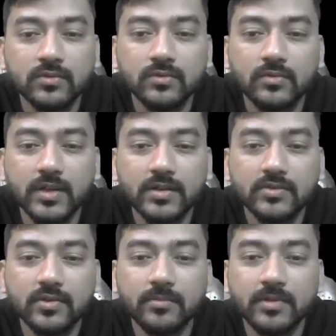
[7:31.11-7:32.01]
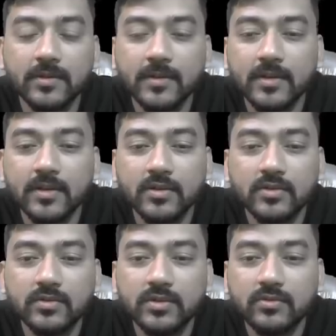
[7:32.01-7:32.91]
So what this will be?
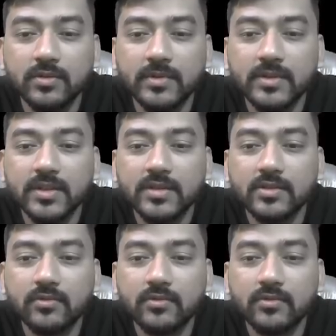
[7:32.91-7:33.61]
So this will be just